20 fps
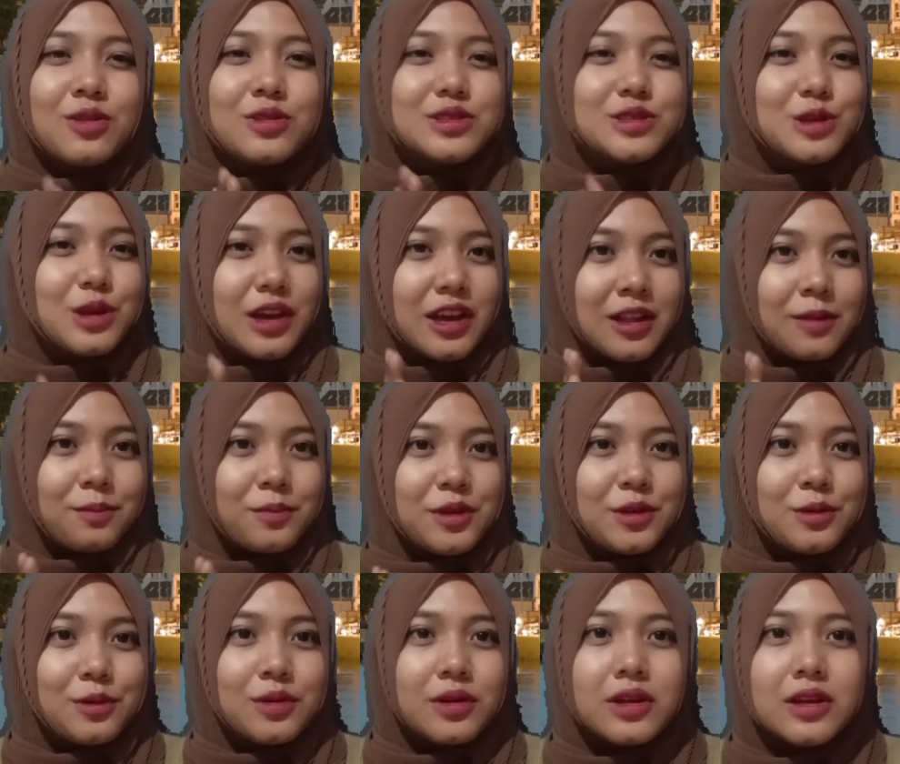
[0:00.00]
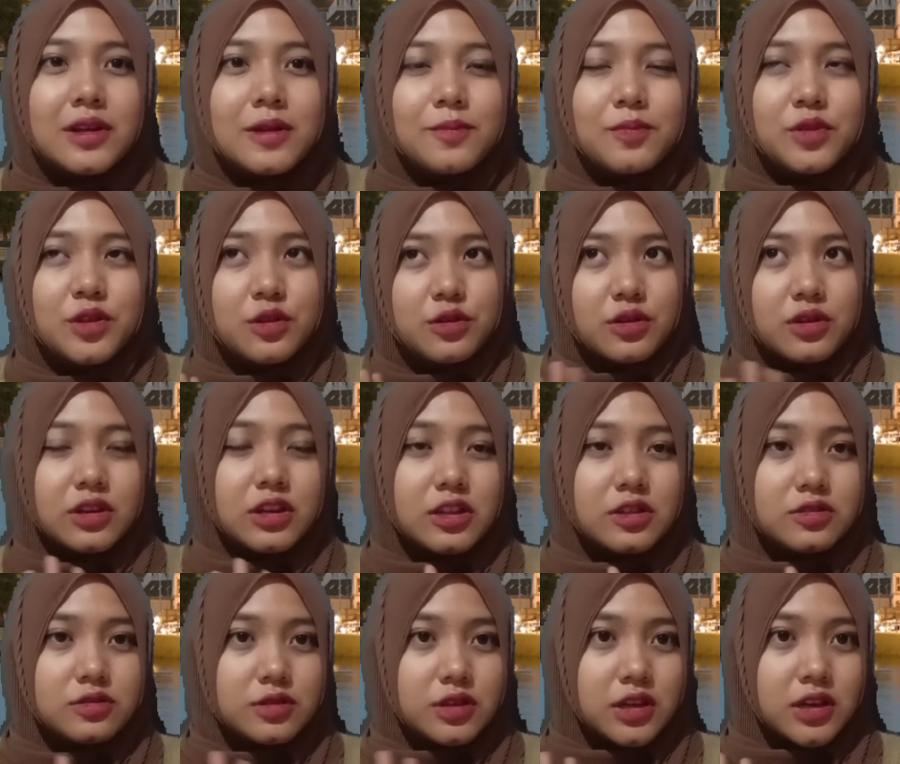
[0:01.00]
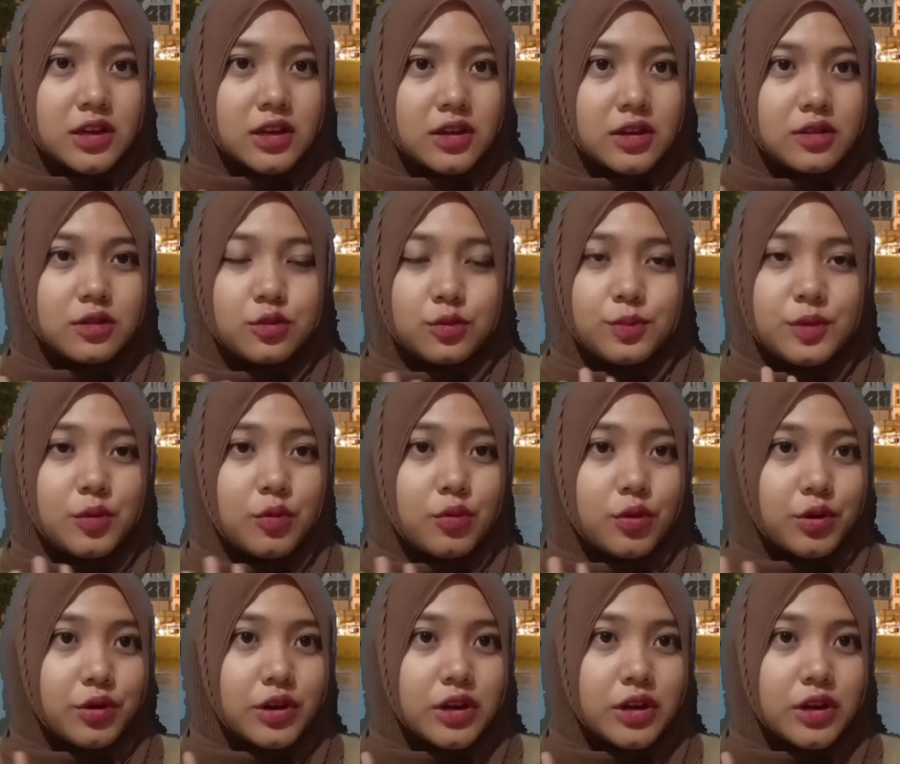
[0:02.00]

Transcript: You don't need to be worried about